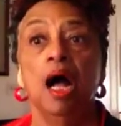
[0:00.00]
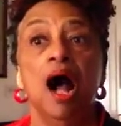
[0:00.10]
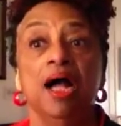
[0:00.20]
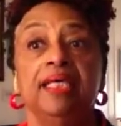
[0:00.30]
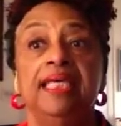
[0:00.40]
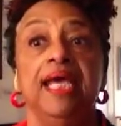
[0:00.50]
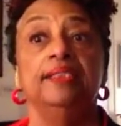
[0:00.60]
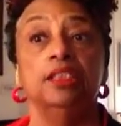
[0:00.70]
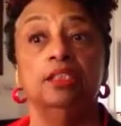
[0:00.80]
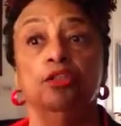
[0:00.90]

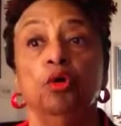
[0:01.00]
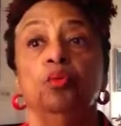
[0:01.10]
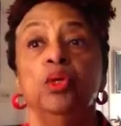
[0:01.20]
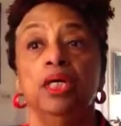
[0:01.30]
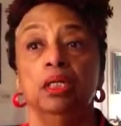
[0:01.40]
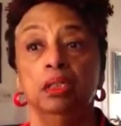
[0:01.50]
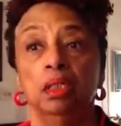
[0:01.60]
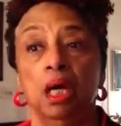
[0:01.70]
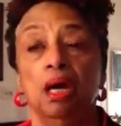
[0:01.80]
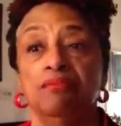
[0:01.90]
against the will
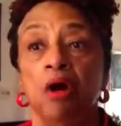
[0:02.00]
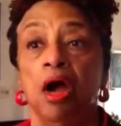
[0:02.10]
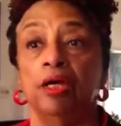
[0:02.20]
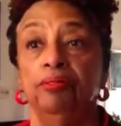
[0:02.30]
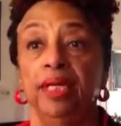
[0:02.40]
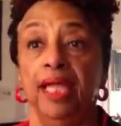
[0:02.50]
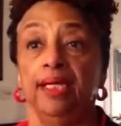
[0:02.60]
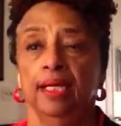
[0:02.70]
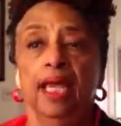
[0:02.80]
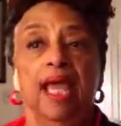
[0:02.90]
of our Creator,